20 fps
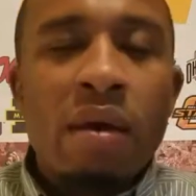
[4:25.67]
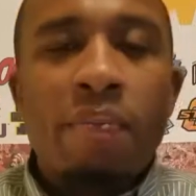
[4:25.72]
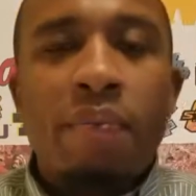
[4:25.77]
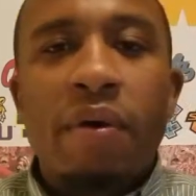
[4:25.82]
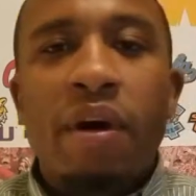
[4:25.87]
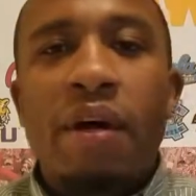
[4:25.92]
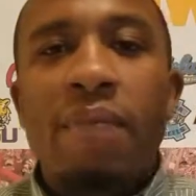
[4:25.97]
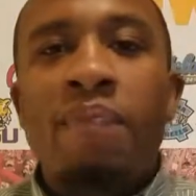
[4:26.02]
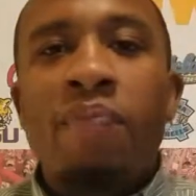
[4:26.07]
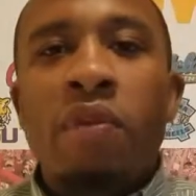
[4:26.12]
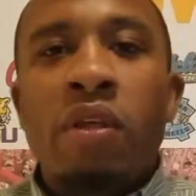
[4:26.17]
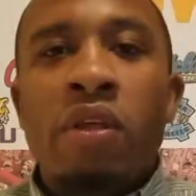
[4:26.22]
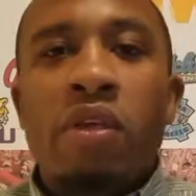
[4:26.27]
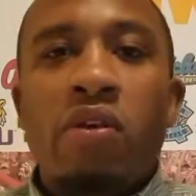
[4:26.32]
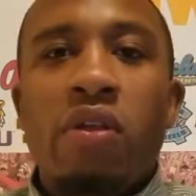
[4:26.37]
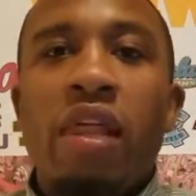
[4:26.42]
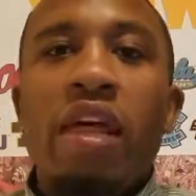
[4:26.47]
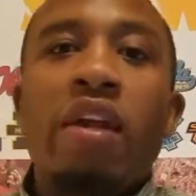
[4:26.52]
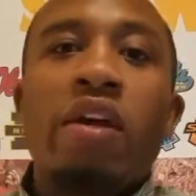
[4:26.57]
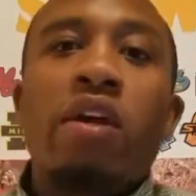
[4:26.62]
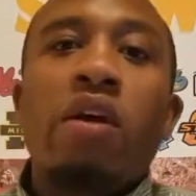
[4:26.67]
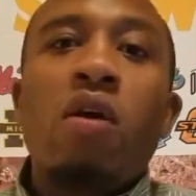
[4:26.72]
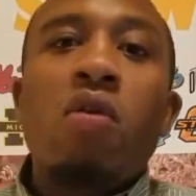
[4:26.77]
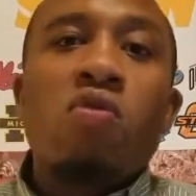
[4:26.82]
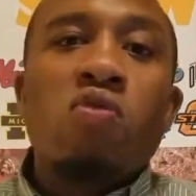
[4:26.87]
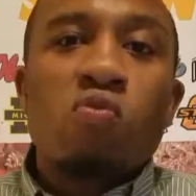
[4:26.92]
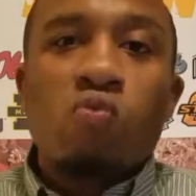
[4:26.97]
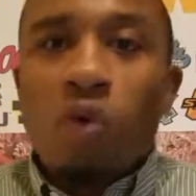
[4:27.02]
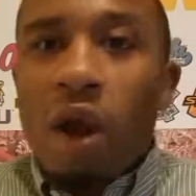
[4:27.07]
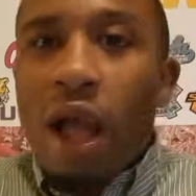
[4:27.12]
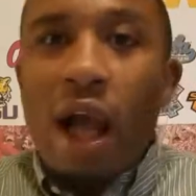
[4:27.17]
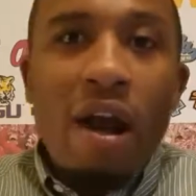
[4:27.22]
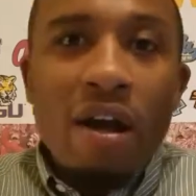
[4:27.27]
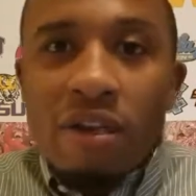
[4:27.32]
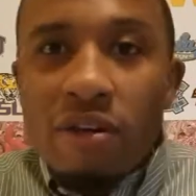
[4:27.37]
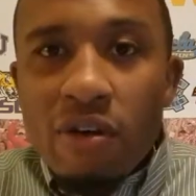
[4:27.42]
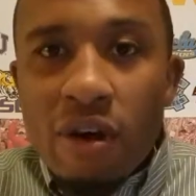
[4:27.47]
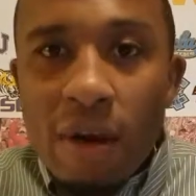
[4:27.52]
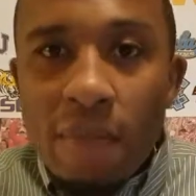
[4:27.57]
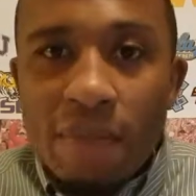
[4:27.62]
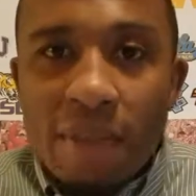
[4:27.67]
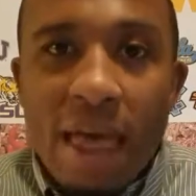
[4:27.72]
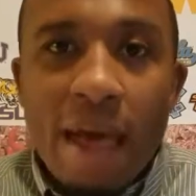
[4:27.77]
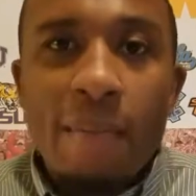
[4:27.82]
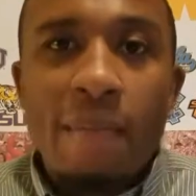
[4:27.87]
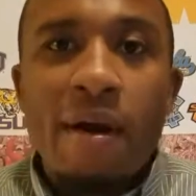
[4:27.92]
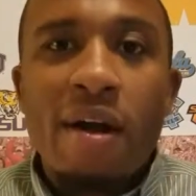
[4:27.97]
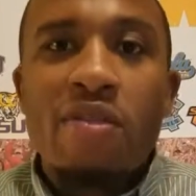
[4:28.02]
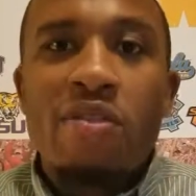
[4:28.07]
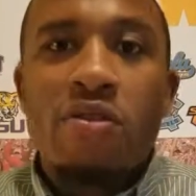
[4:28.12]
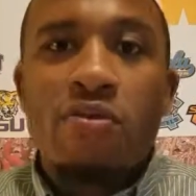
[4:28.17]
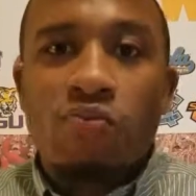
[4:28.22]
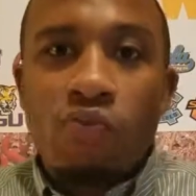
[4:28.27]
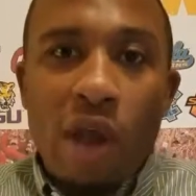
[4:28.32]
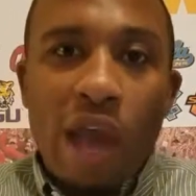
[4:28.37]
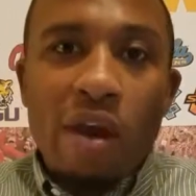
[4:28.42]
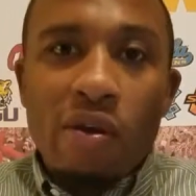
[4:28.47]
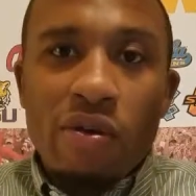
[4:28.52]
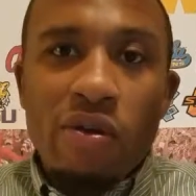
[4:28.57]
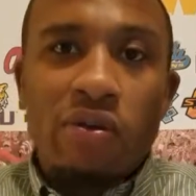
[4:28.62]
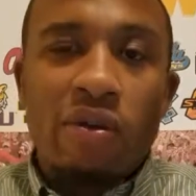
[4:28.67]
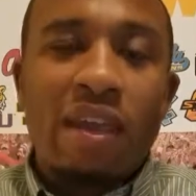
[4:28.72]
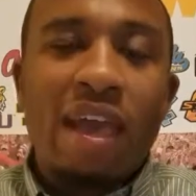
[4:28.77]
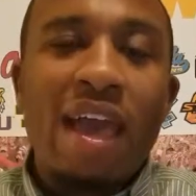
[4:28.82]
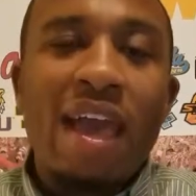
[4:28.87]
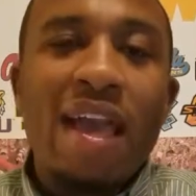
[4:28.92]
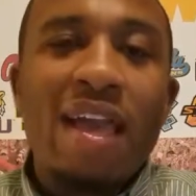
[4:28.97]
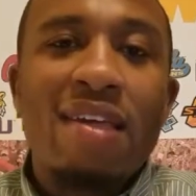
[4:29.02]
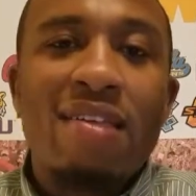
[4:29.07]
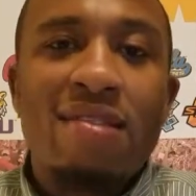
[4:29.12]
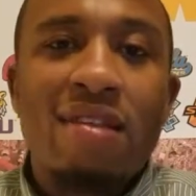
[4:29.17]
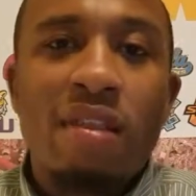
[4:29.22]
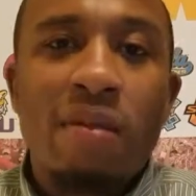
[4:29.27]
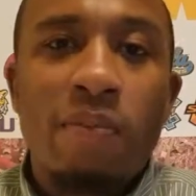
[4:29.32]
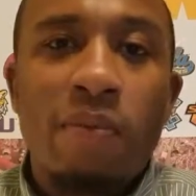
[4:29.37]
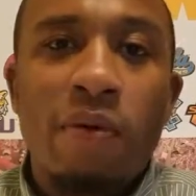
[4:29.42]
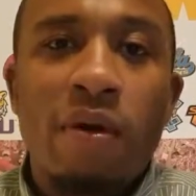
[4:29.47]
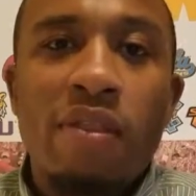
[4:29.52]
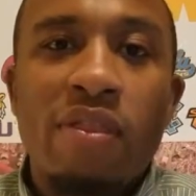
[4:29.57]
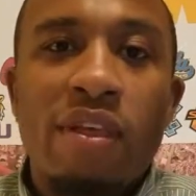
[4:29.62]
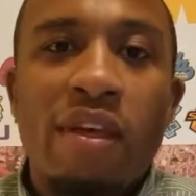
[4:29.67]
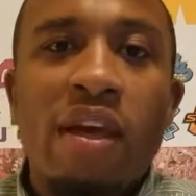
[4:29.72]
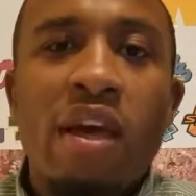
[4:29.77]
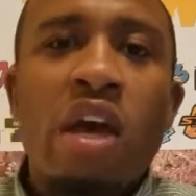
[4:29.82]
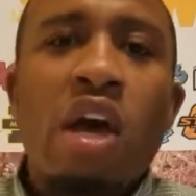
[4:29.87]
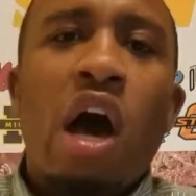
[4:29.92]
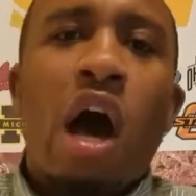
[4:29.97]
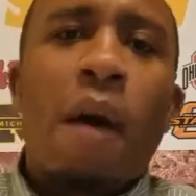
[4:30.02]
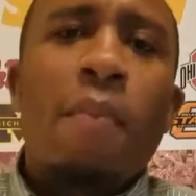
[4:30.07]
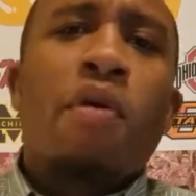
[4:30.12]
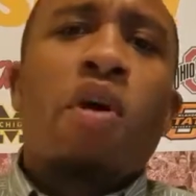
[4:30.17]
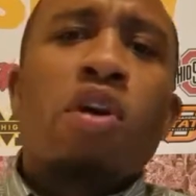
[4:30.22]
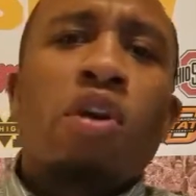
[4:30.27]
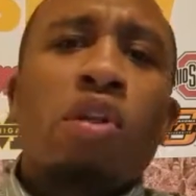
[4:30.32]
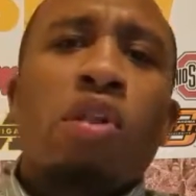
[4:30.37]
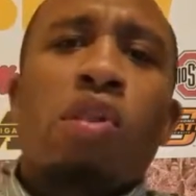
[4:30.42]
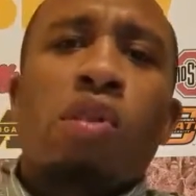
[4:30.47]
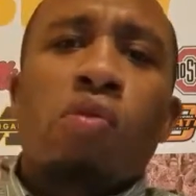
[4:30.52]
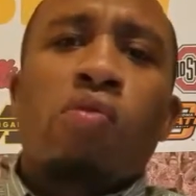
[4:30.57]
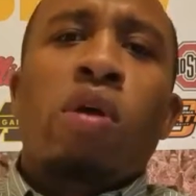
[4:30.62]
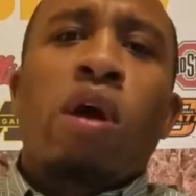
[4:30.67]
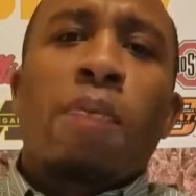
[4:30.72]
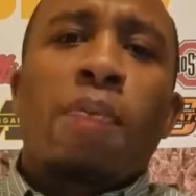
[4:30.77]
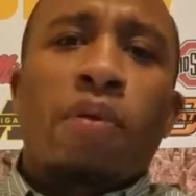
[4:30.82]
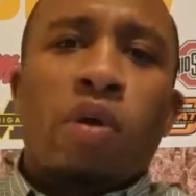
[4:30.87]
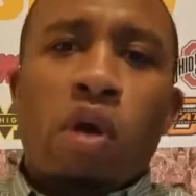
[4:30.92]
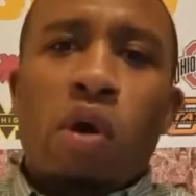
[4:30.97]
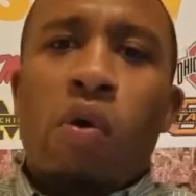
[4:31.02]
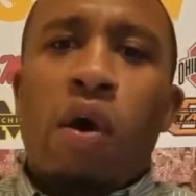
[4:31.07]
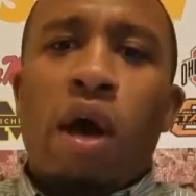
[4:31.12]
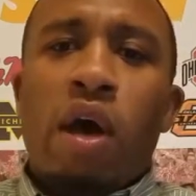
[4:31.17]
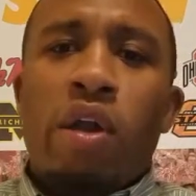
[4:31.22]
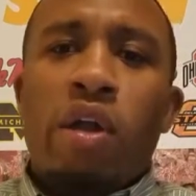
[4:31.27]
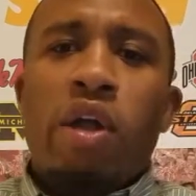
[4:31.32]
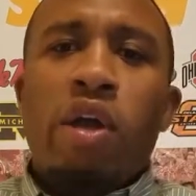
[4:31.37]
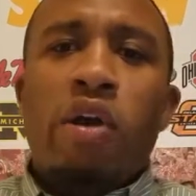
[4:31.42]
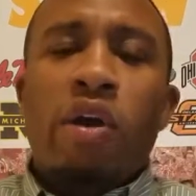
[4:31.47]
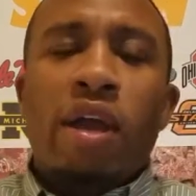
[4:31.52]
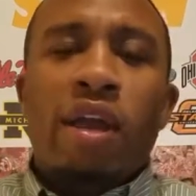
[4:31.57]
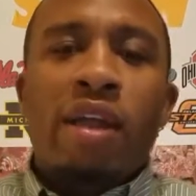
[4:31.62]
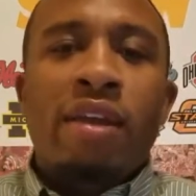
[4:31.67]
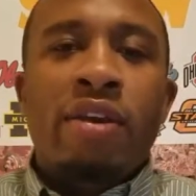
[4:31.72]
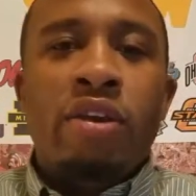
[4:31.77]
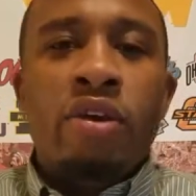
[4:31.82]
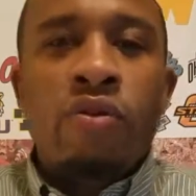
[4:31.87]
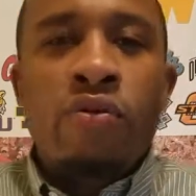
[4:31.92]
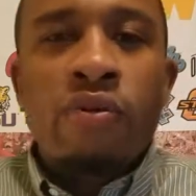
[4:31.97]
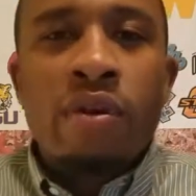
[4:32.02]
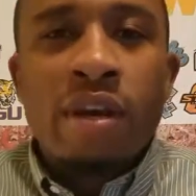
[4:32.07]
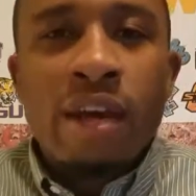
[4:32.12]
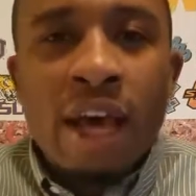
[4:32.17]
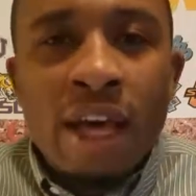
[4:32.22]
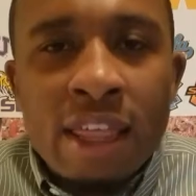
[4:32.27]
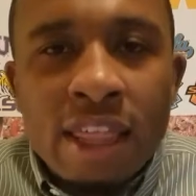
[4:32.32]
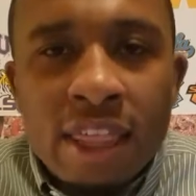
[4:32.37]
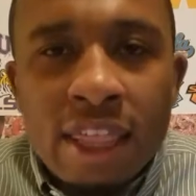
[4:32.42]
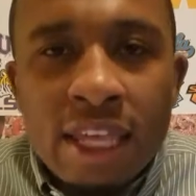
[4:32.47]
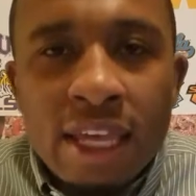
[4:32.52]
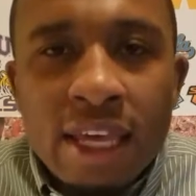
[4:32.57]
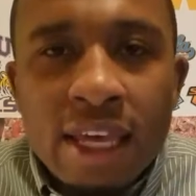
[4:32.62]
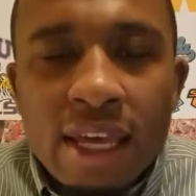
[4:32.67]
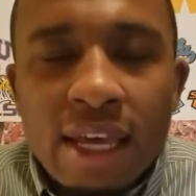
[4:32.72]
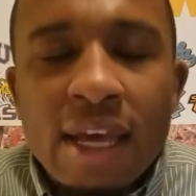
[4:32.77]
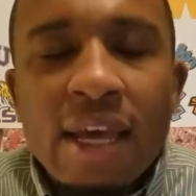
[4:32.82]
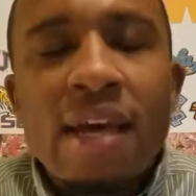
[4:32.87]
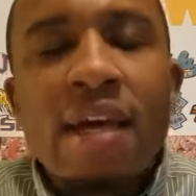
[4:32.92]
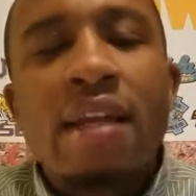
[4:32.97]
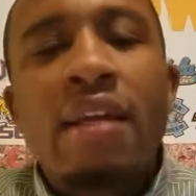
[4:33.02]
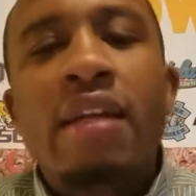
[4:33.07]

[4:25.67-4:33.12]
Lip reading: but you let a coach rile you up that much and rattle your cage to the point that I'm going to suit up and go out here and do nothing.